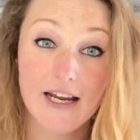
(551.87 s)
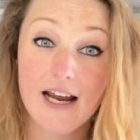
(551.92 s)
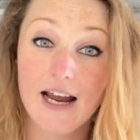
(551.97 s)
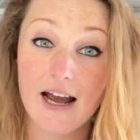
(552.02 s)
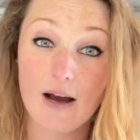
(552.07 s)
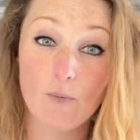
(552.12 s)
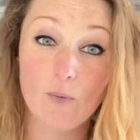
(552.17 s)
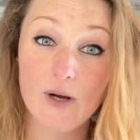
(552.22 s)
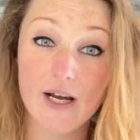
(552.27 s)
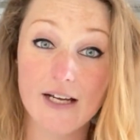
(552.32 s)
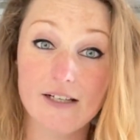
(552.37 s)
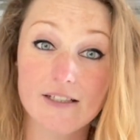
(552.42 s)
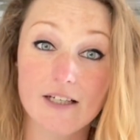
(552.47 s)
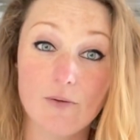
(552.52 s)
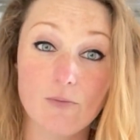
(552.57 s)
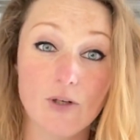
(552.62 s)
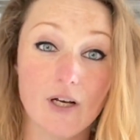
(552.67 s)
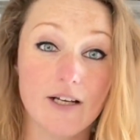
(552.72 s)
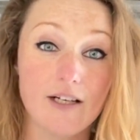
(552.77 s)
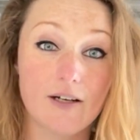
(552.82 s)
and we end up
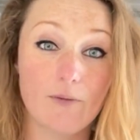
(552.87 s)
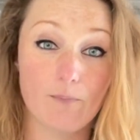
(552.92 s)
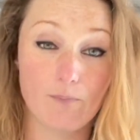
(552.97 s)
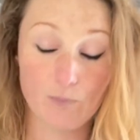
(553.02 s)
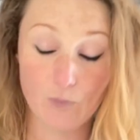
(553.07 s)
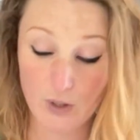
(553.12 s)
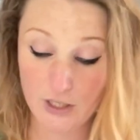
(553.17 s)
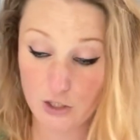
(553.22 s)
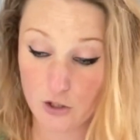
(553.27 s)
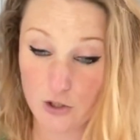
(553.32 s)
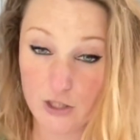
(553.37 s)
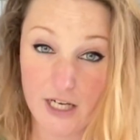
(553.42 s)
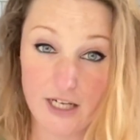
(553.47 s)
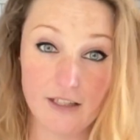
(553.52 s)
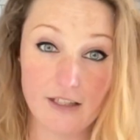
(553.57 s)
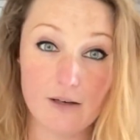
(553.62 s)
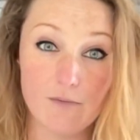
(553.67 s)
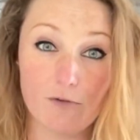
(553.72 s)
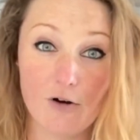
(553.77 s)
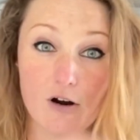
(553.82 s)
with, like, when you take
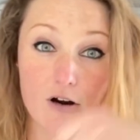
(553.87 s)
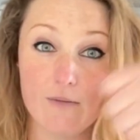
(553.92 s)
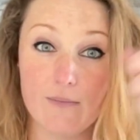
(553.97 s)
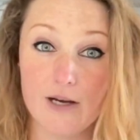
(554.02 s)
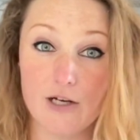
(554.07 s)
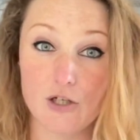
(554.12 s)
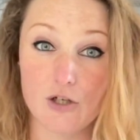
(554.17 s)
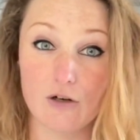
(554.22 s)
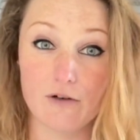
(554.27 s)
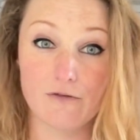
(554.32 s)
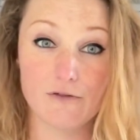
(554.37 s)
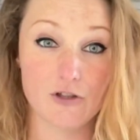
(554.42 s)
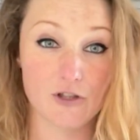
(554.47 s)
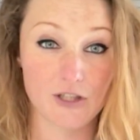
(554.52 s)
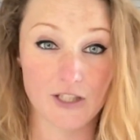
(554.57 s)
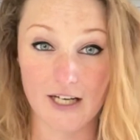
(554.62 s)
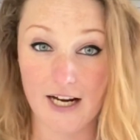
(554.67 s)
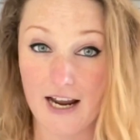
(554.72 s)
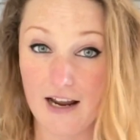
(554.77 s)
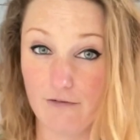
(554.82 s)
the Enviromesh off, just
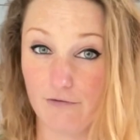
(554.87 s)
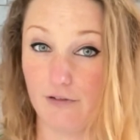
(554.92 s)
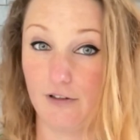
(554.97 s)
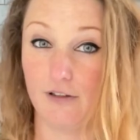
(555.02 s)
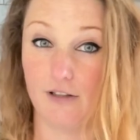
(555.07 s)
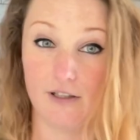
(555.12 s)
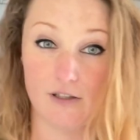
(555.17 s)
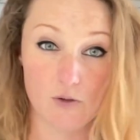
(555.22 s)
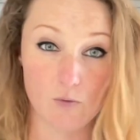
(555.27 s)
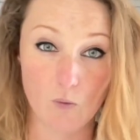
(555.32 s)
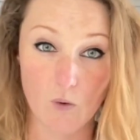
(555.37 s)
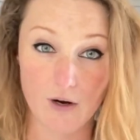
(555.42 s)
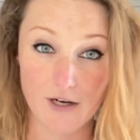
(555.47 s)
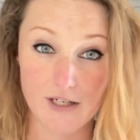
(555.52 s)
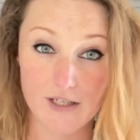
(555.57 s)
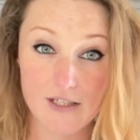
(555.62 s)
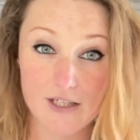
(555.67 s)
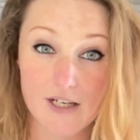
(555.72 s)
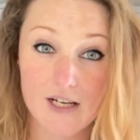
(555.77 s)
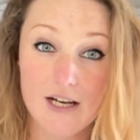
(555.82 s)
like everything's
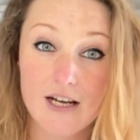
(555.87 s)
white.